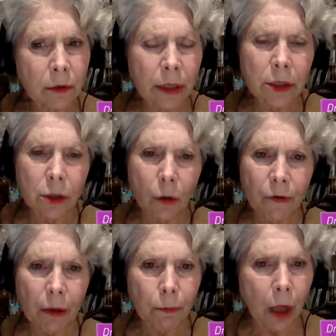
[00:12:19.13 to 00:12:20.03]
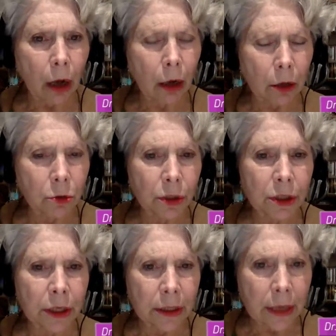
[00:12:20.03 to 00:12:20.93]
These Soviet bloc
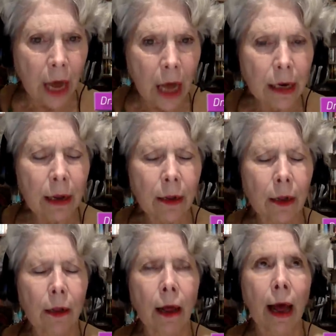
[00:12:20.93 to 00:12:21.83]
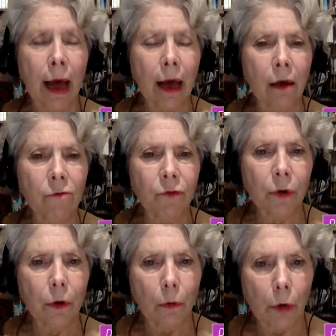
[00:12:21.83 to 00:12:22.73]
countries did not have
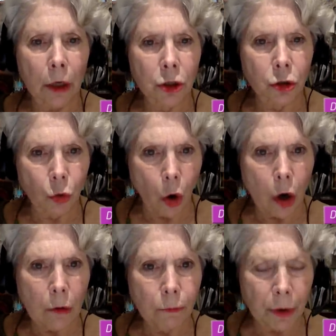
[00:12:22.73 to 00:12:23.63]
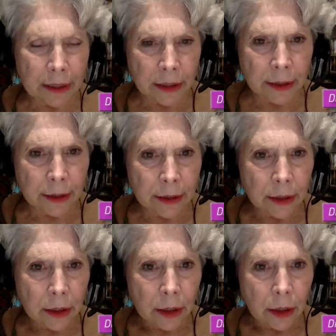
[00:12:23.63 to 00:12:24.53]
a strong
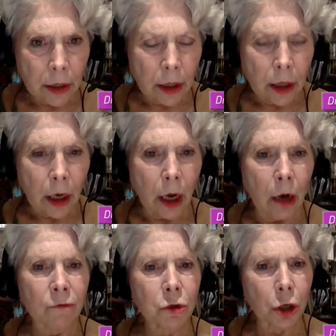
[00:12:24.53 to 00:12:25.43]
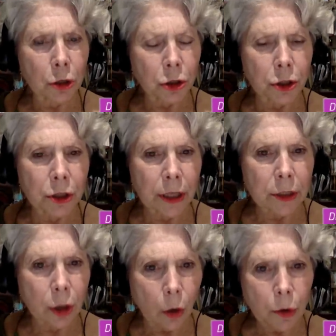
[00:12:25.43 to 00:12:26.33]
presence of churches
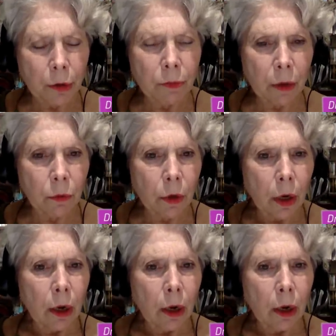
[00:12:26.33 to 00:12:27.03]
that told them that